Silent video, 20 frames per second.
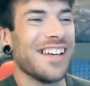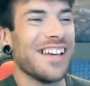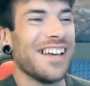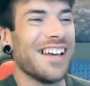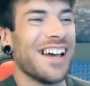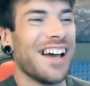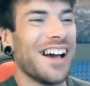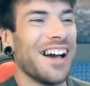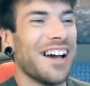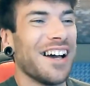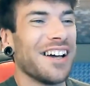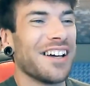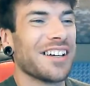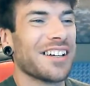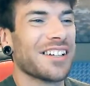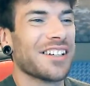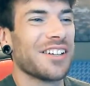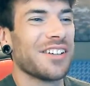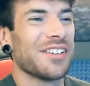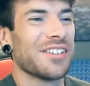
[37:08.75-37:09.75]

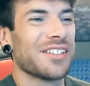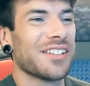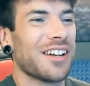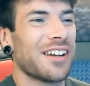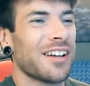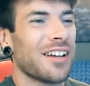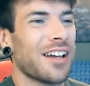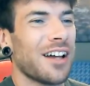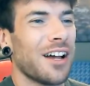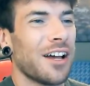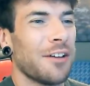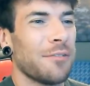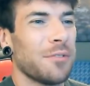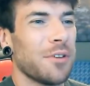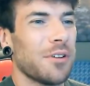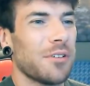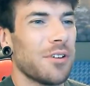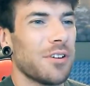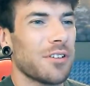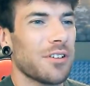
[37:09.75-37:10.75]
QZI, I am
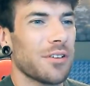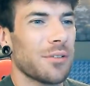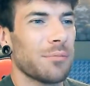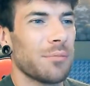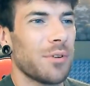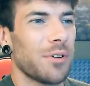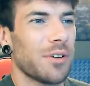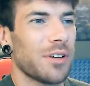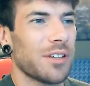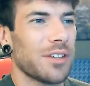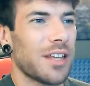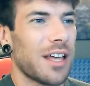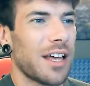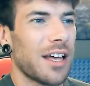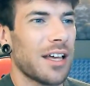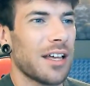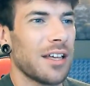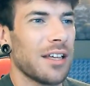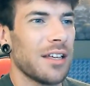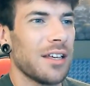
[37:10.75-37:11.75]
no longer employed
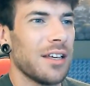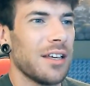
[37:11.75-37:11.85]
there.